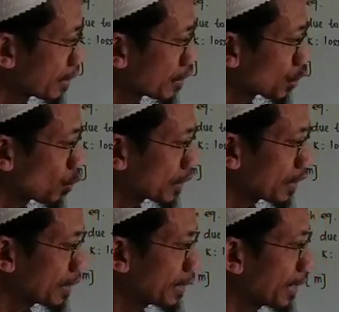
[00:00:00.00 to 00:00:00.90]

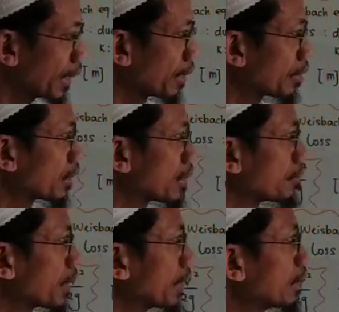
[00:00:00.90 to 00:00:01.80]
total K, that
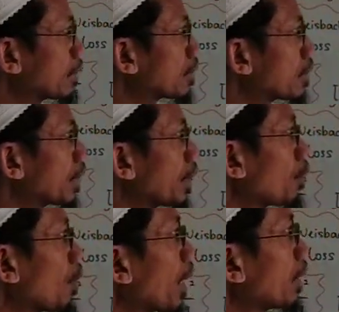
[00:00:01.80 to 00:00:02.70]
means
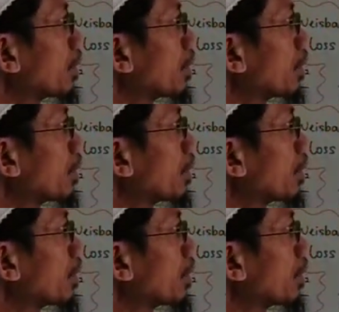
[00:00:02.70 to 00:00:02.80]
K1